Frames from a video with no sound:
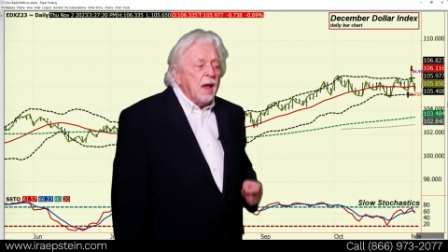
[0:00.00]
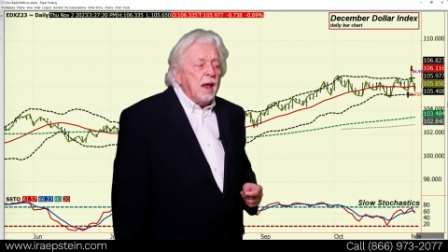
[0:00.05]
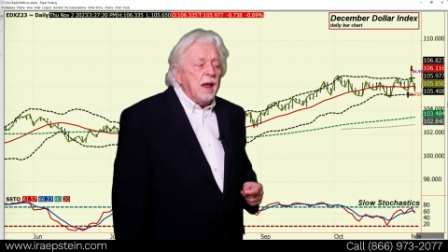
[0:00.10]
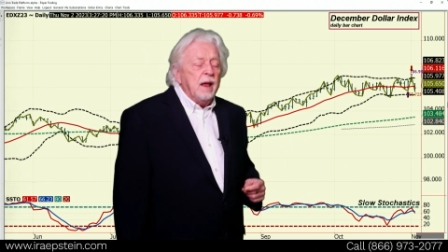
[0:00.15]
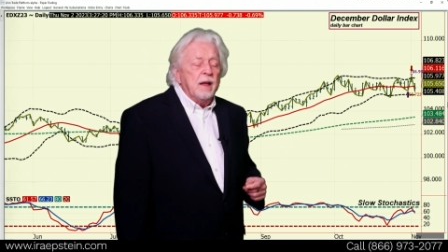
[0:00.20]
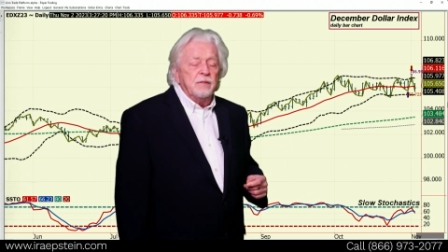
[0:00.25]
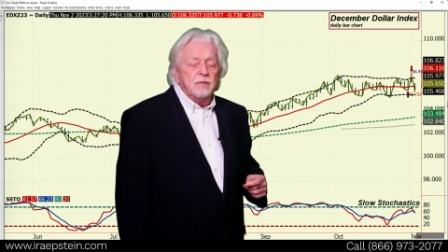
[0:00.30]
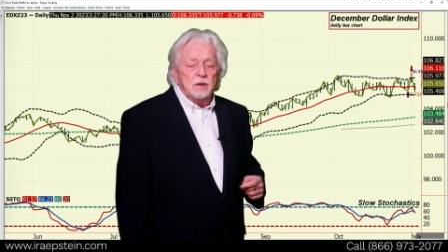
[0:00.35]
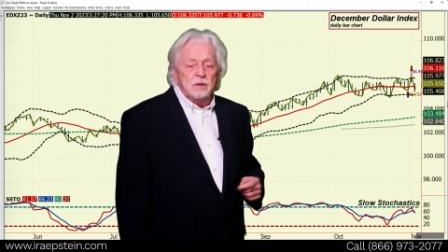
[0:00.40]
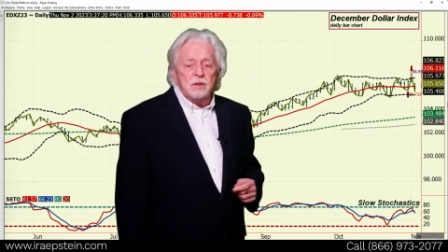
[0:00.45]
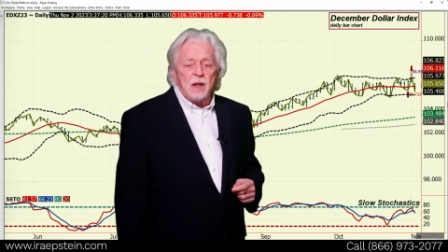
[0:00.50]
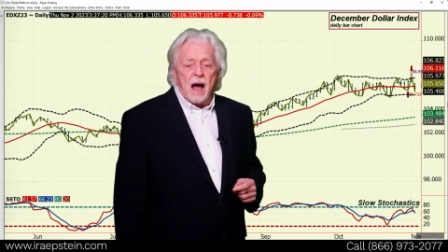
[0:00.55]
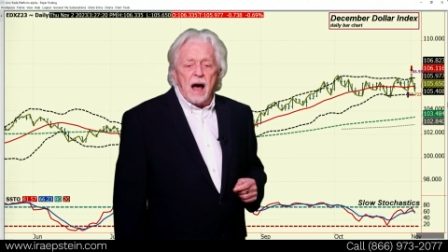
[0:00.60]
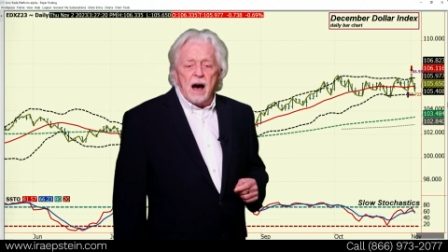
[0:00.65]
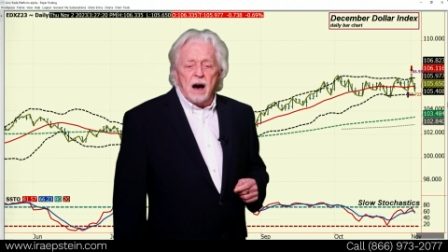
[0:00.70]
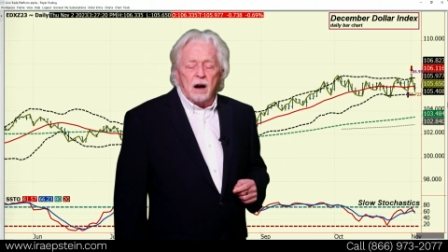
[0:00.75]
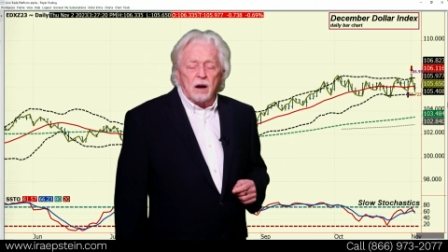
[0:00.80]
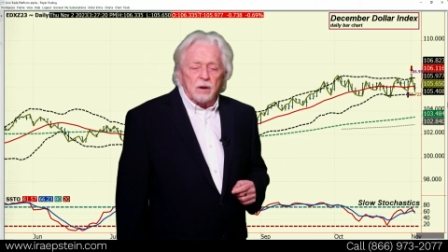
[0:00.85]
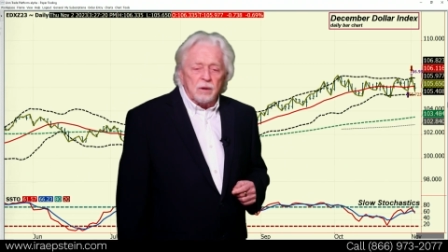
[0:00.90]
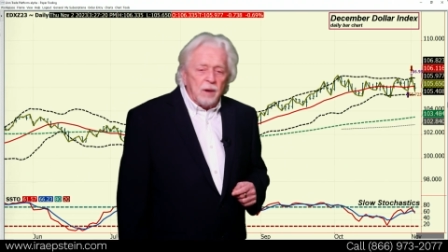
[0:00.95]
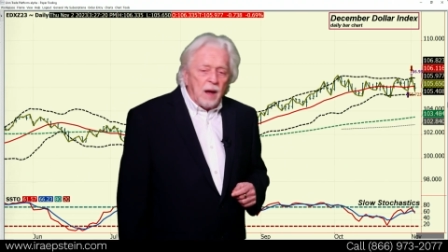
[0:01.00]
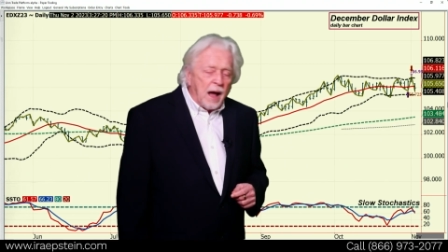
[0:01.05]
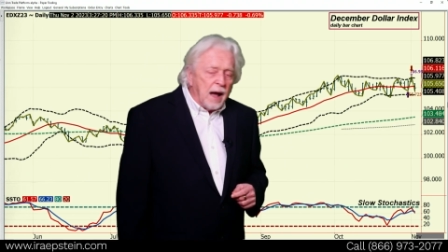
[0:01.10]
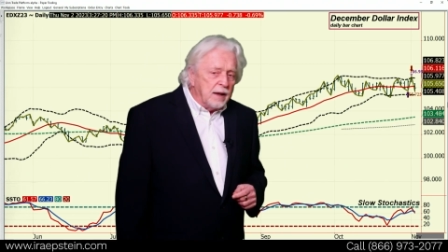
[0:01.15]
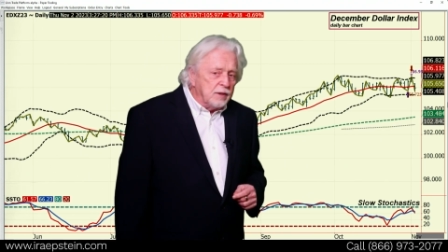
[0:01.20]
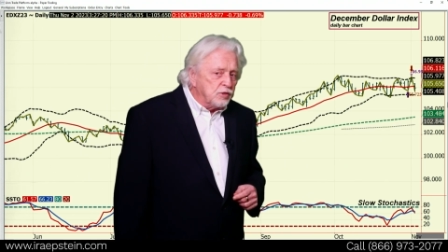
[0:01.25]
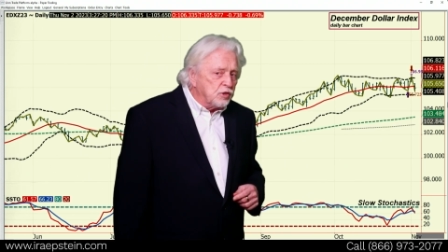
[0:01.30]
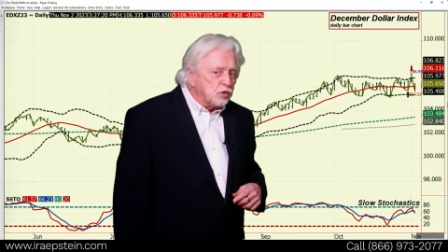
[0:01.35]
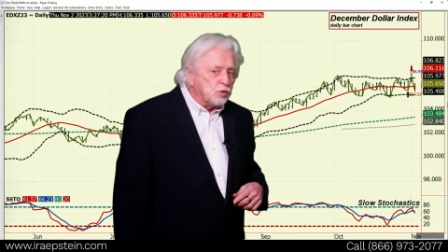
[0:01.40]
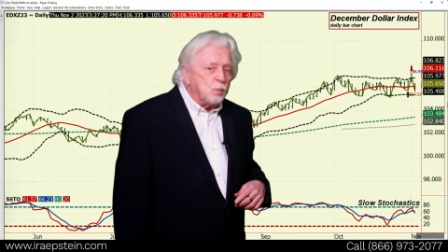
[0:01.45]
In the dollar,
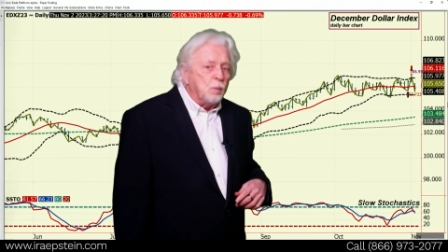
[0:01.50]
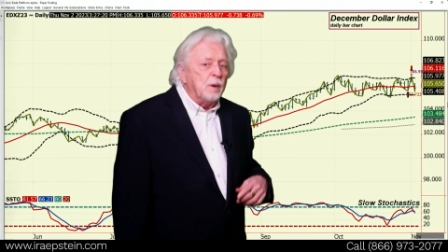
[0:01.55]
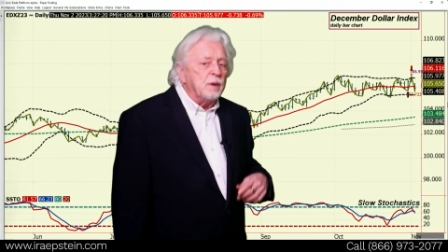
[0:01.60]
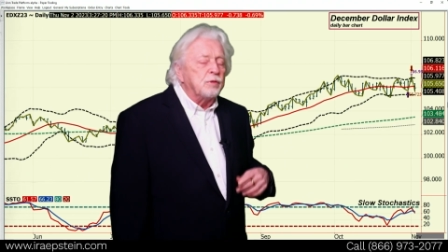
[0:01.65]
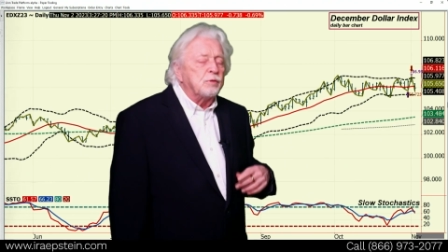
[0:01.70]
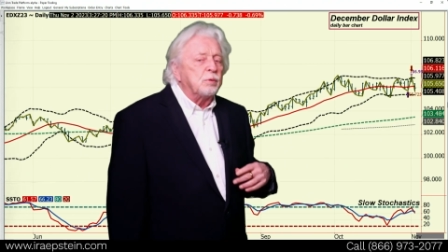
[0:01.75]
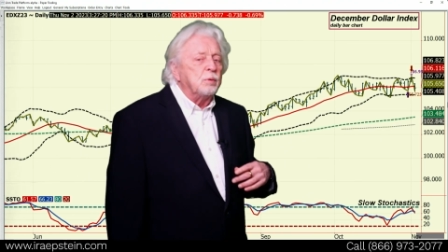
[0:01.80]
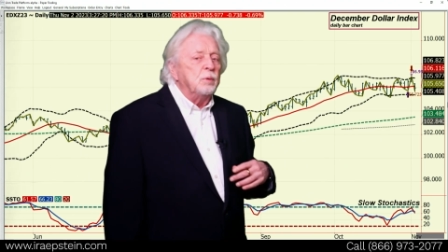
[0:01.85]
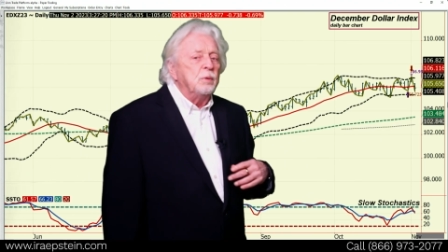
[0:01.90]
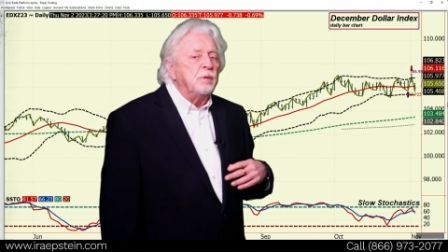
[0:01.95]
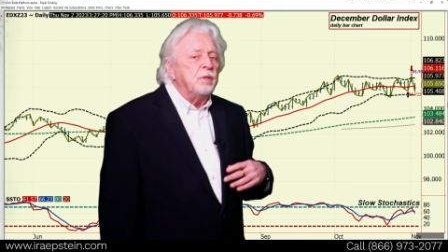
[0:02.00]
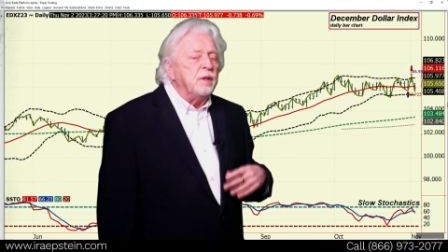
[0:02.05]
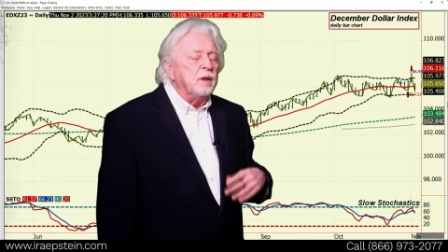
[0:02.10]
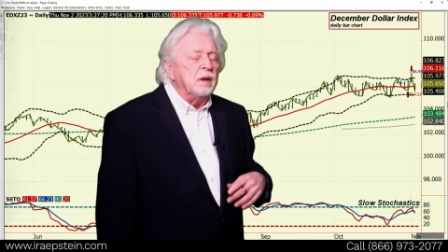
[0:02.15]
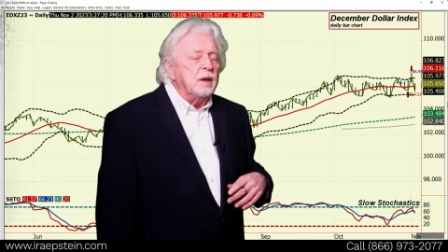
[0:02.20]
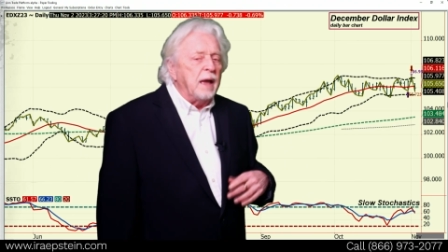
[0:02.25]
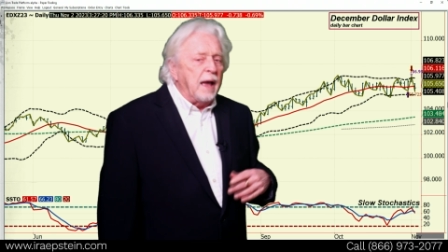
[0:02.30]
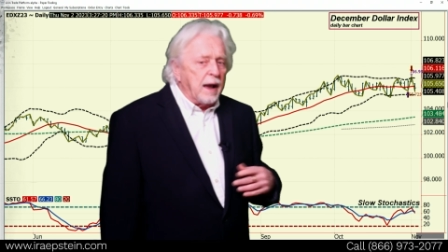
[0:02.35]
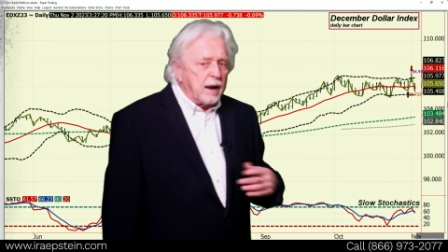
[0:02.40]
I just went through the